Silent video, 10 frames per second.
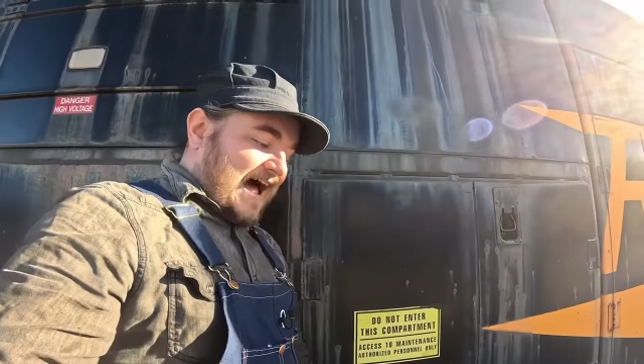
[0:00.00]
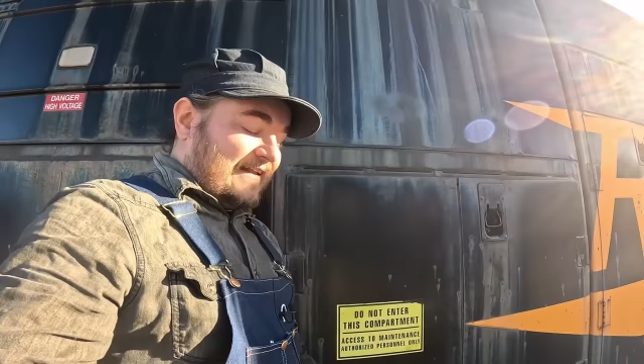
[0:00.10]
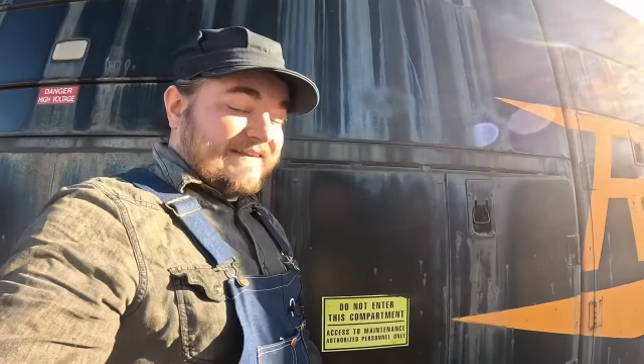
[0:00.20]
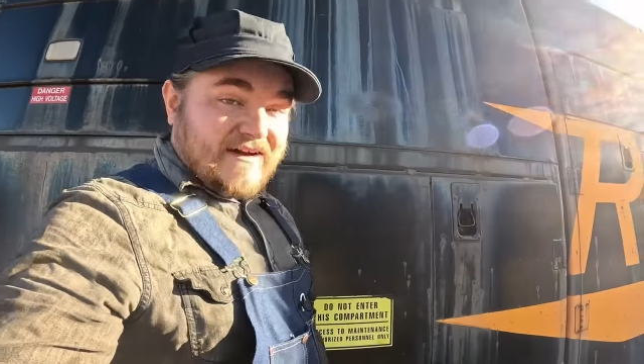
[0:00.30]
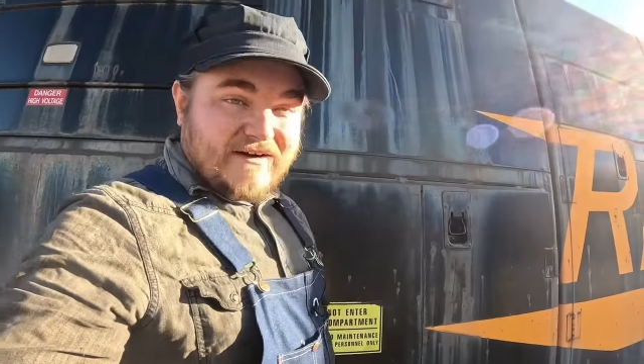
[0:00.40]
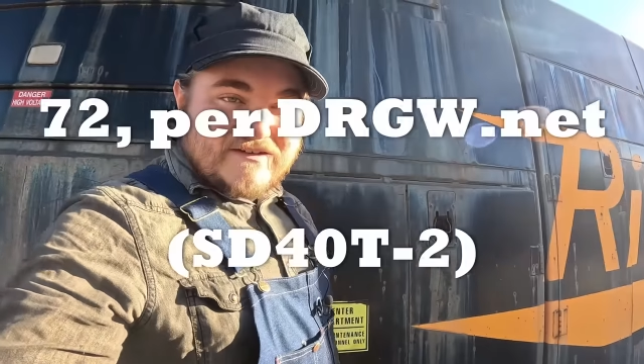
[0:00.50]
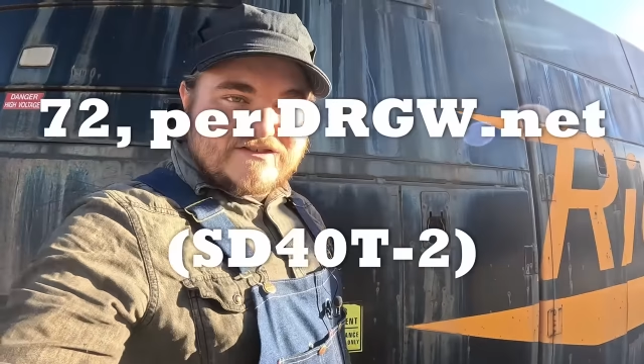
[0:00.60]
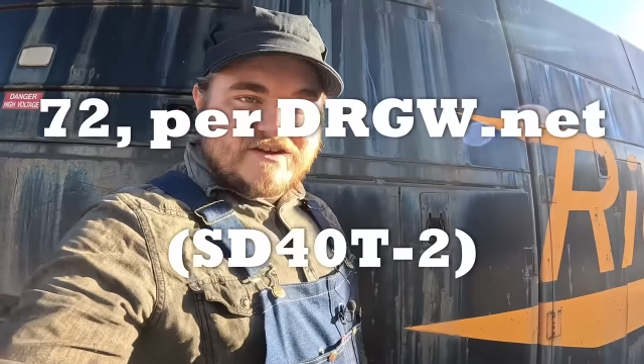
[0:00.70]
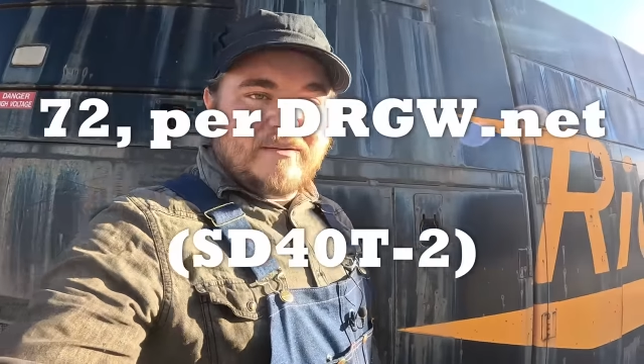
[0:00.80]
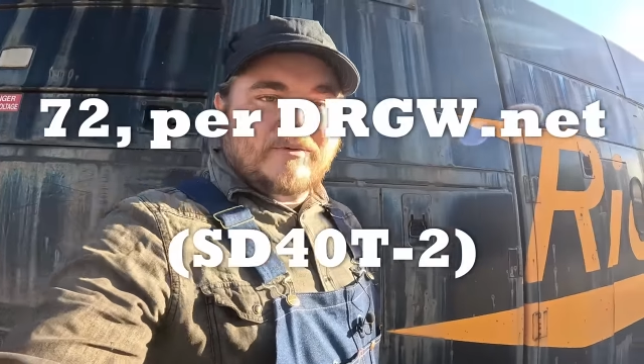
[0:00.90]
a
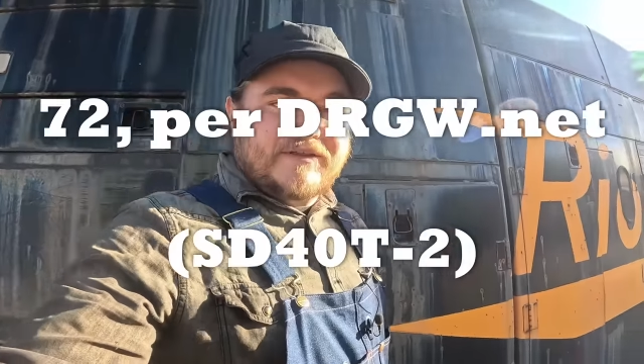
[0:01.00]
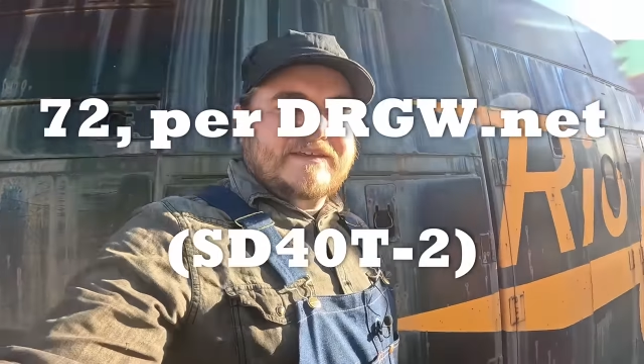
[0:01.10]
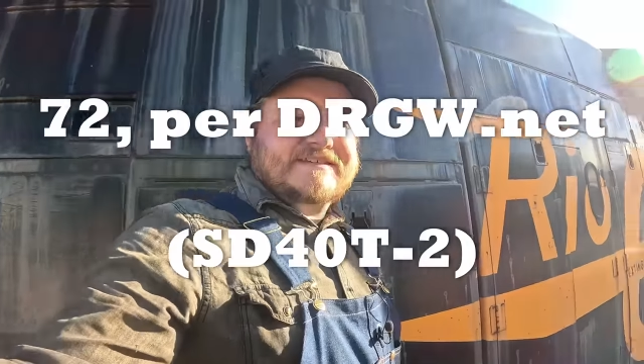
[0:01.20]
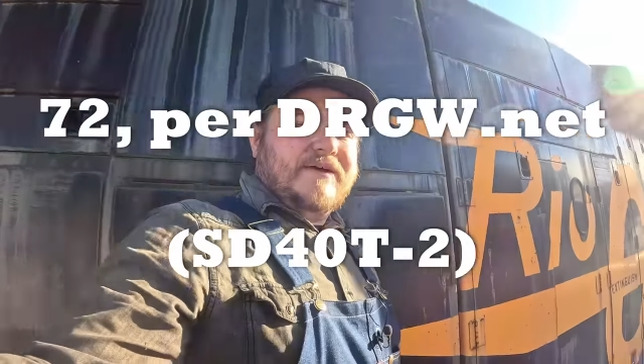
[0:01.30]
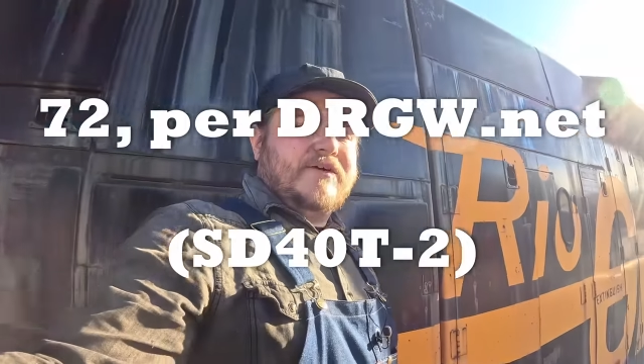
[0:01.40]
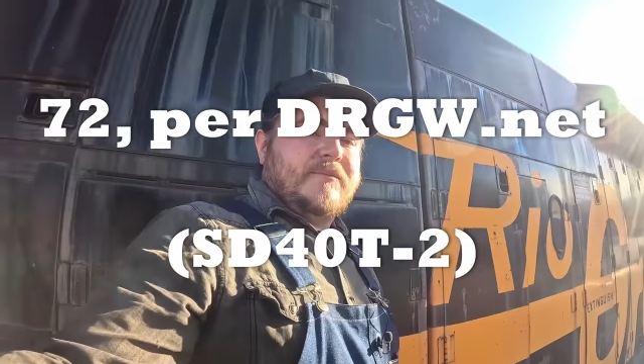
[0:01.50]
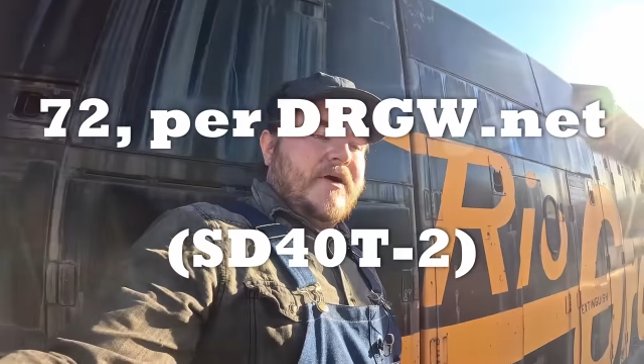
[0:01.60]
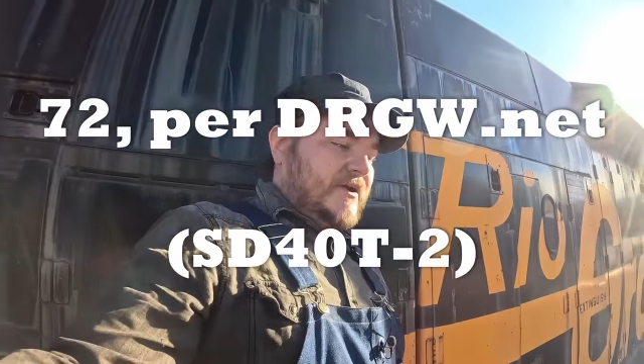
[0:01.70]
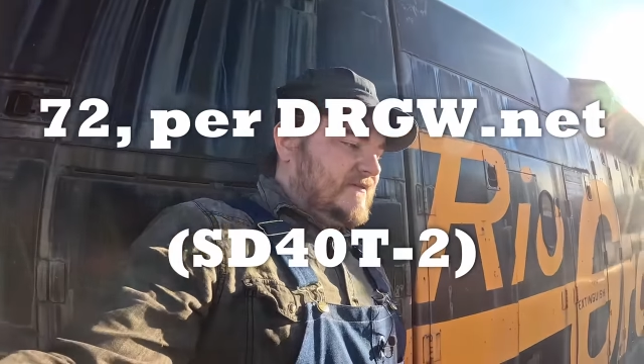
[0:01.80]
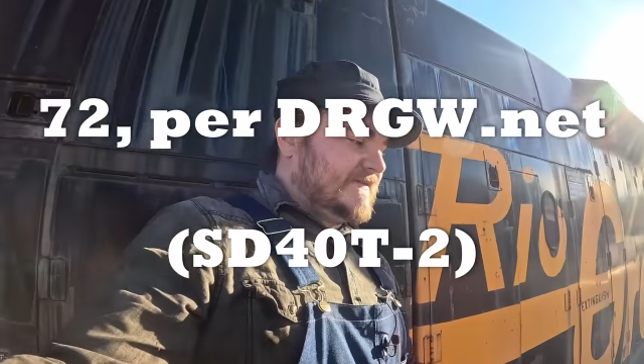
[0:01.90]
large number of these
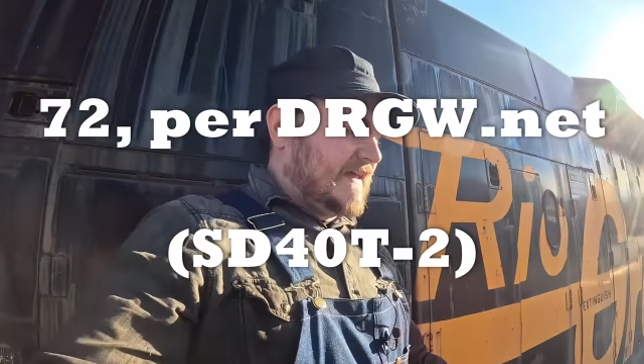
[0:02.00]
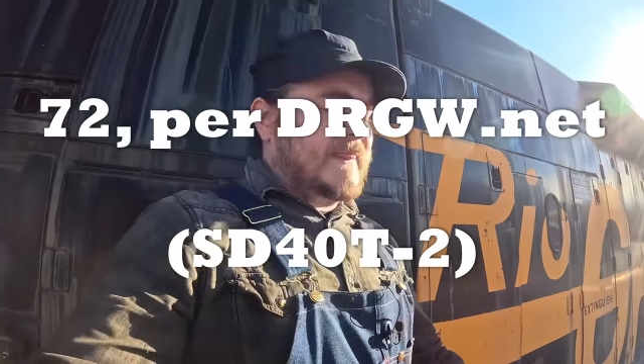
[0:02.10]
locomotives,